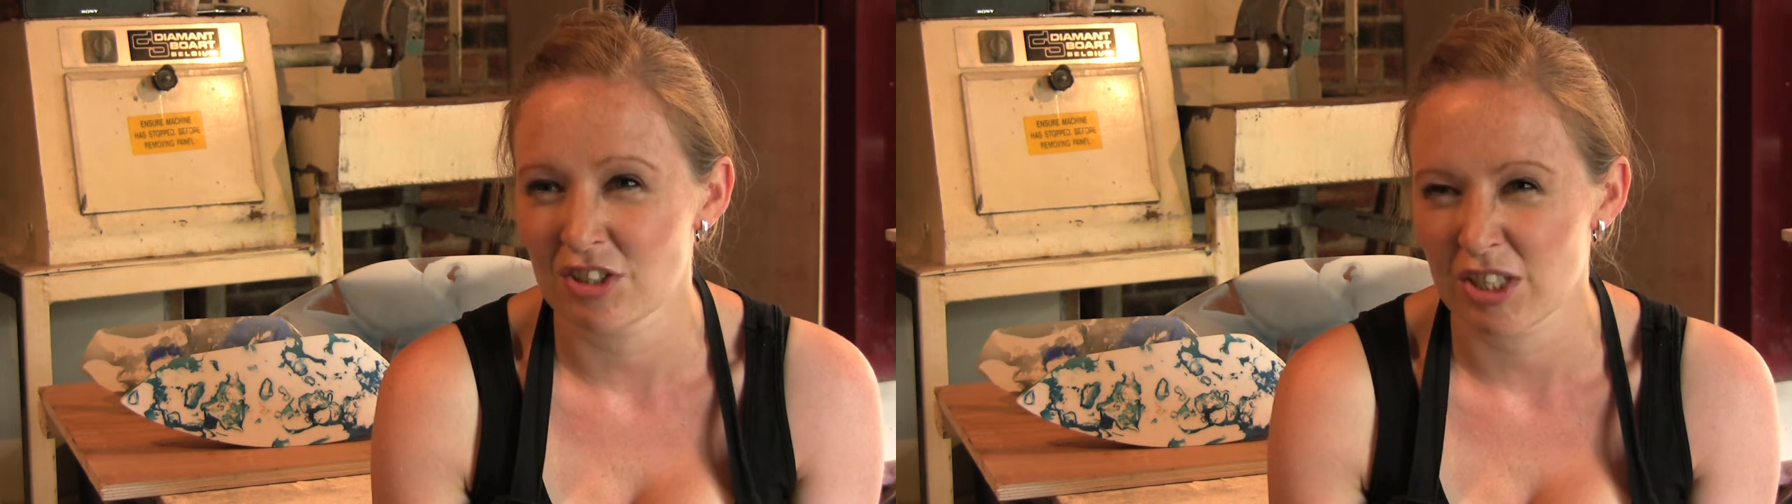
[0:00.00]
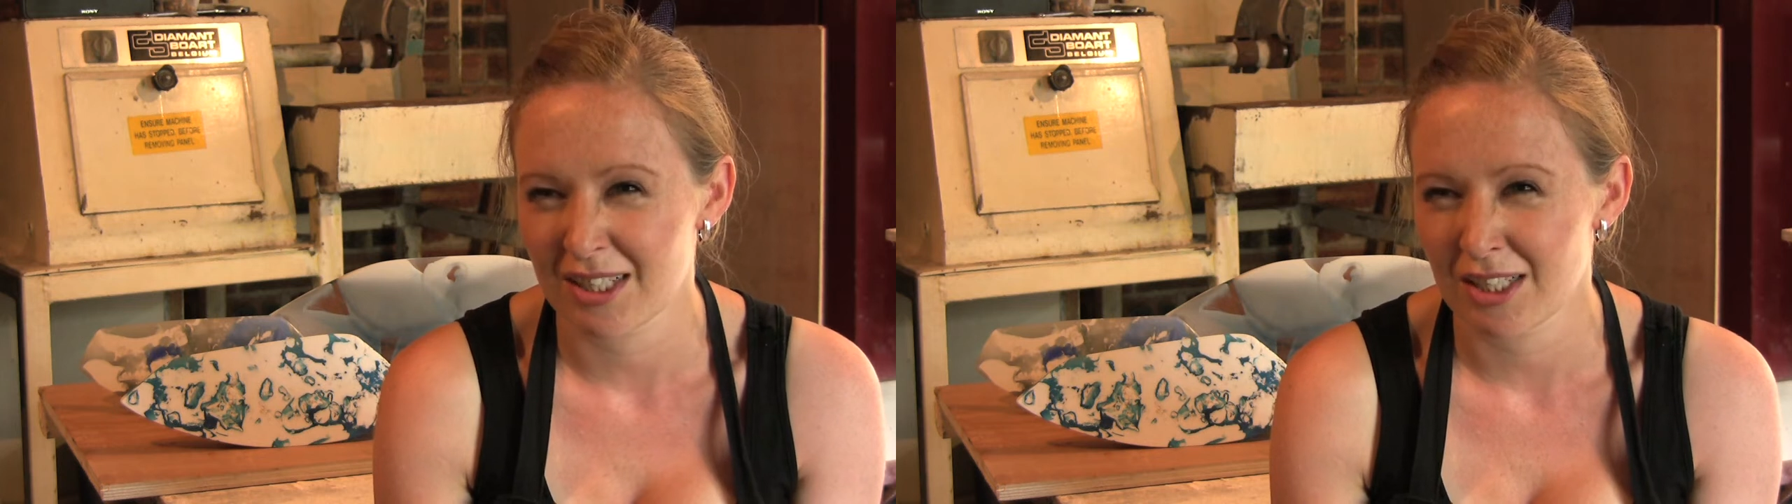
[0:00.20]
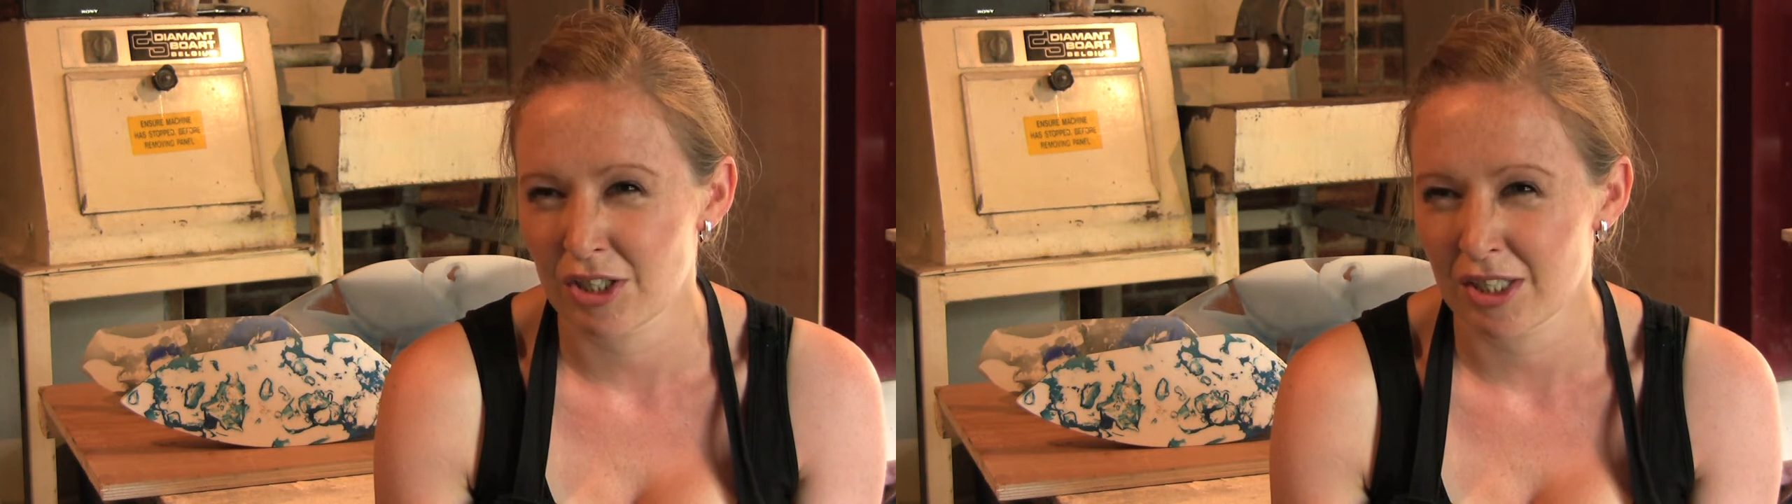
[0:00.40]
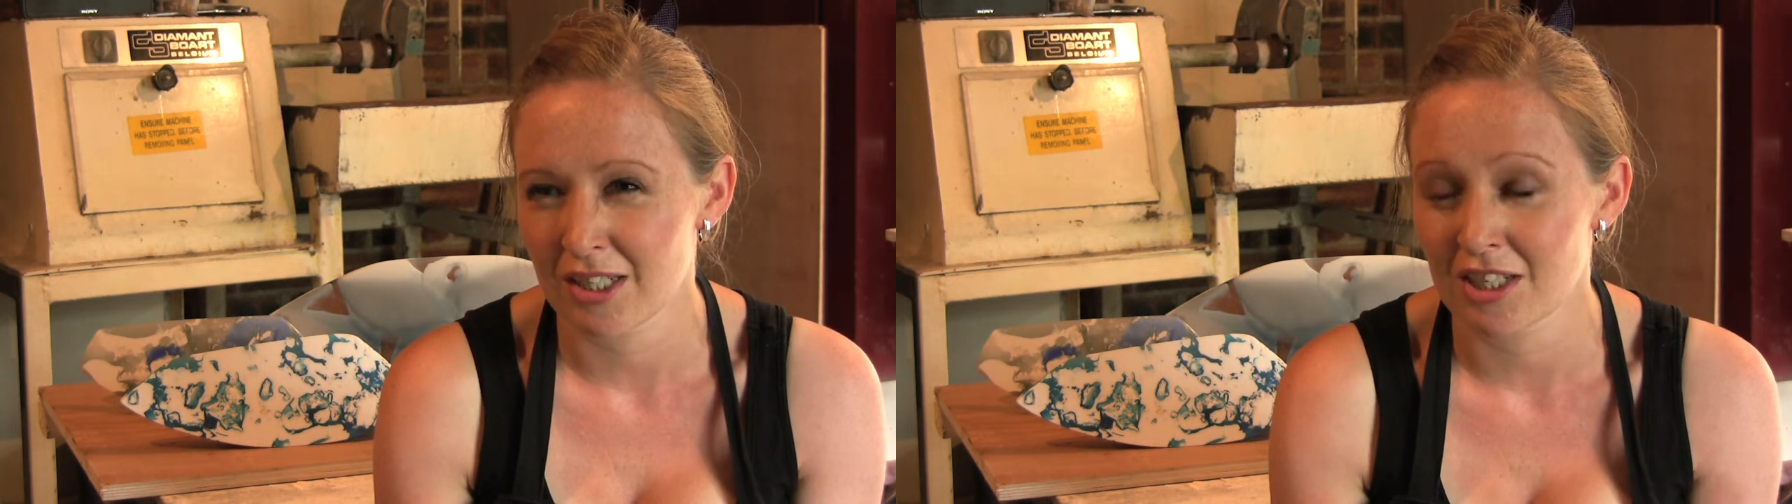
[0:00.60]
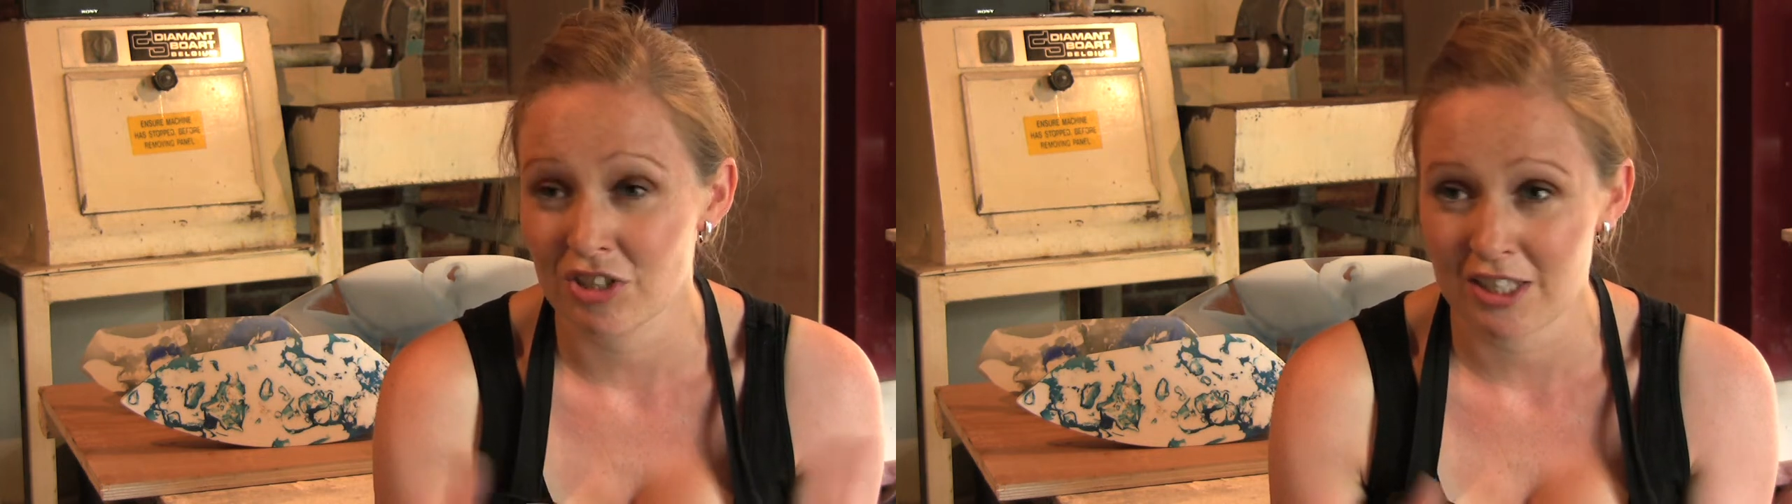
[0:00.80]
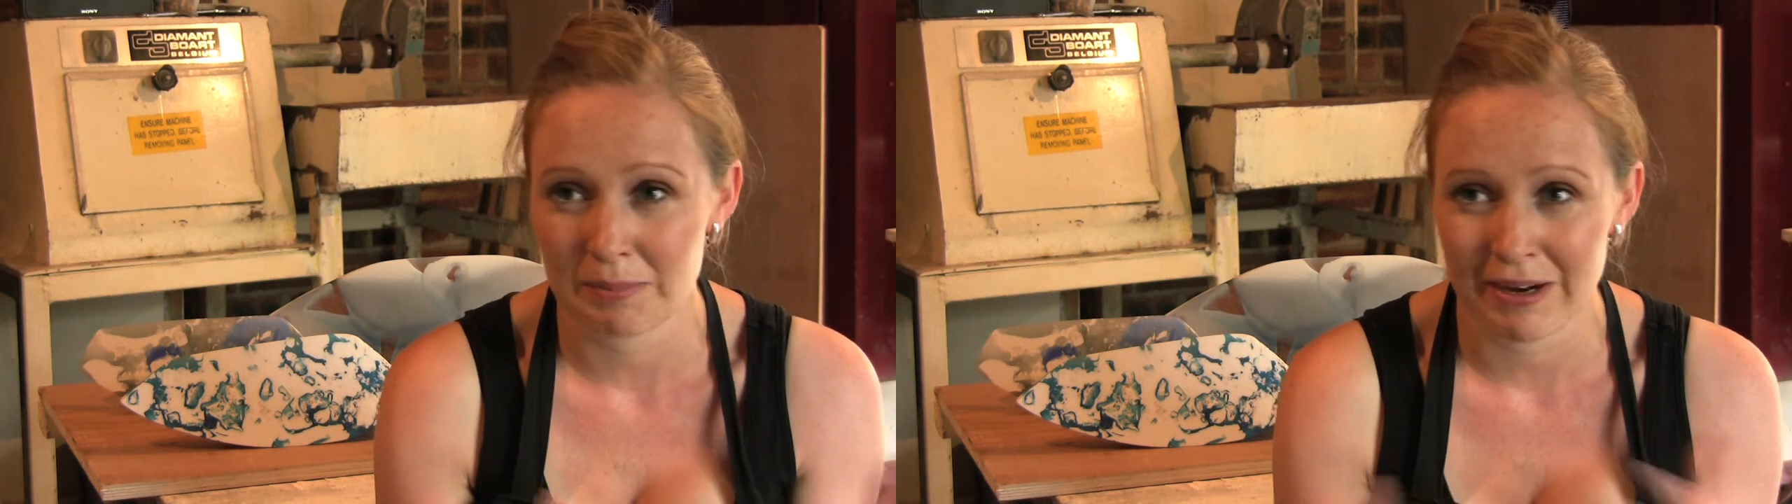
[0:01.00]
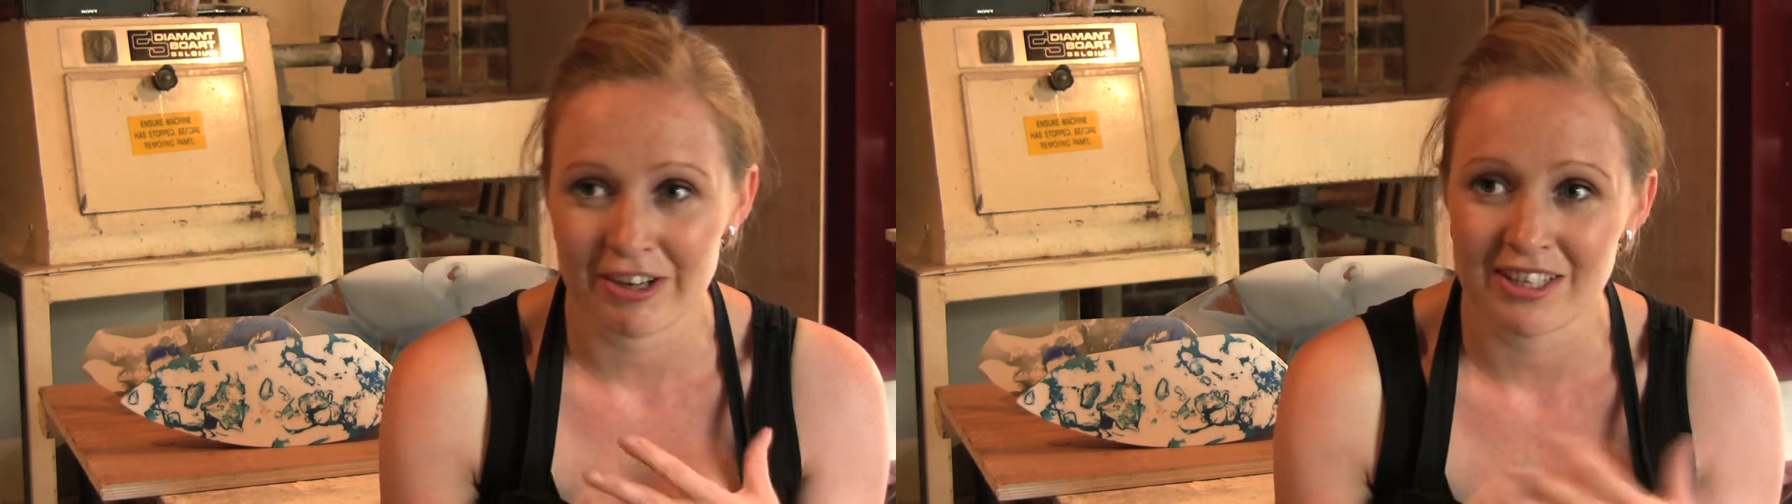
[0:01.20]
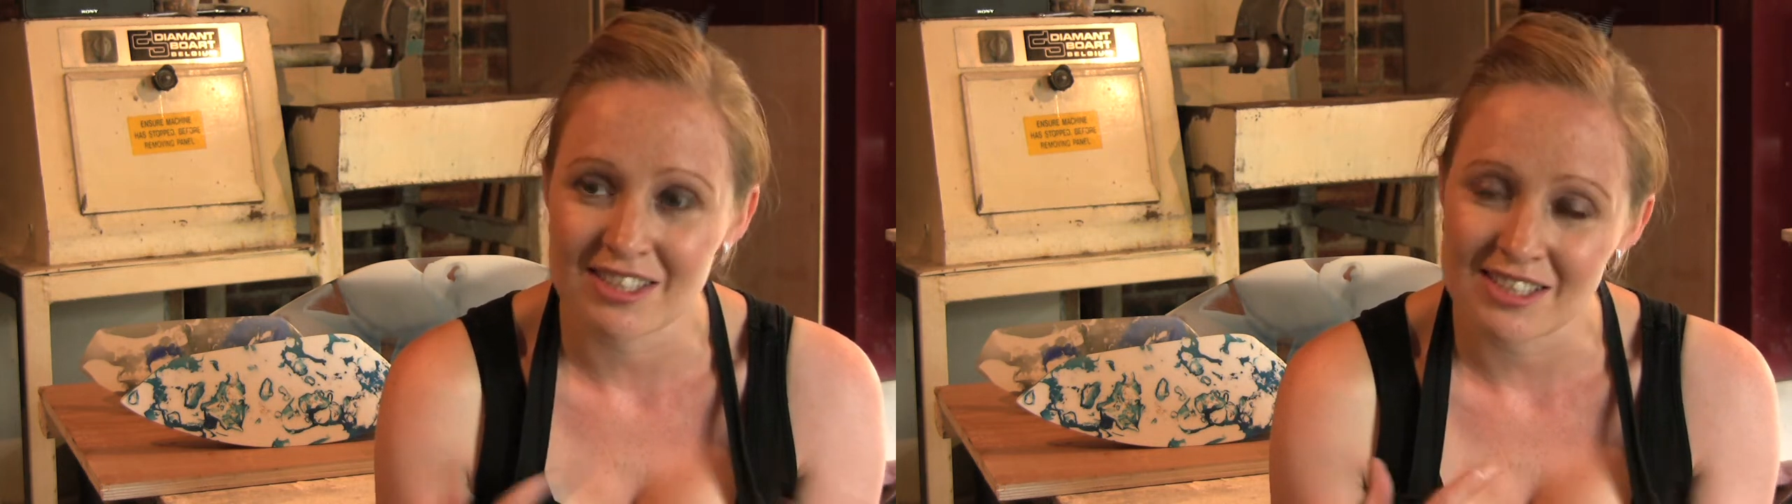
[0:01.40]
translucent and
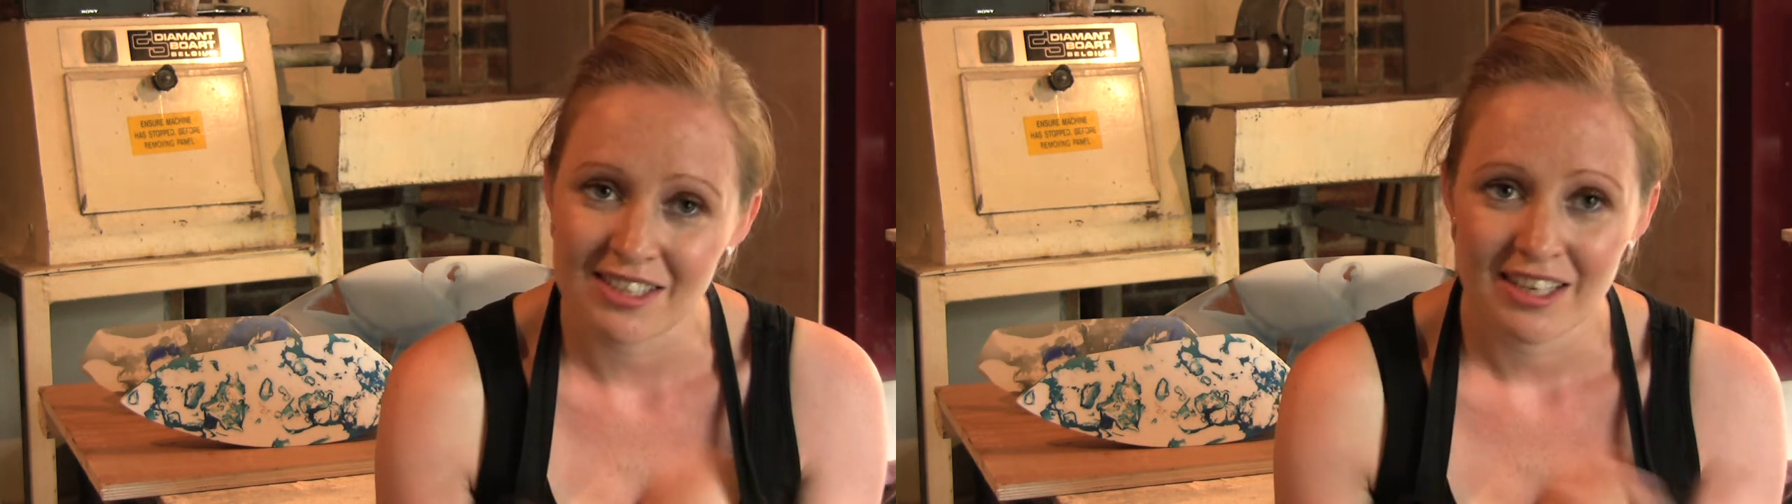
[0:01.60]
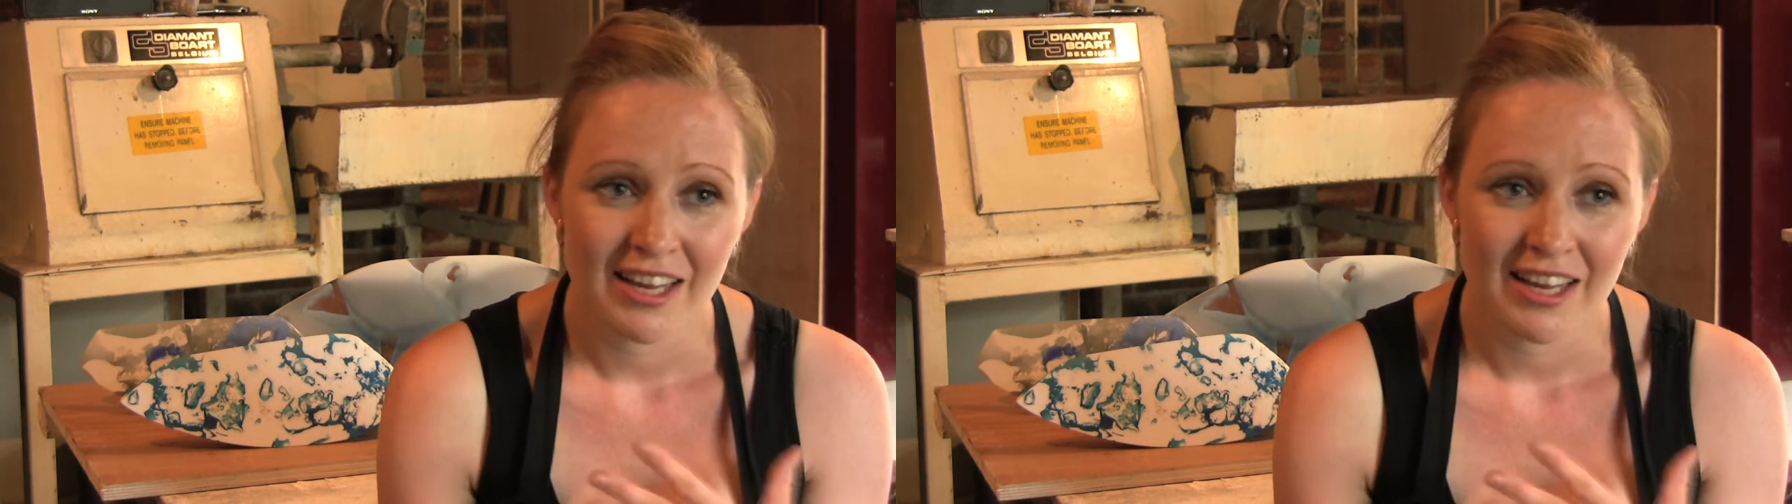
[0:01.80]
transparent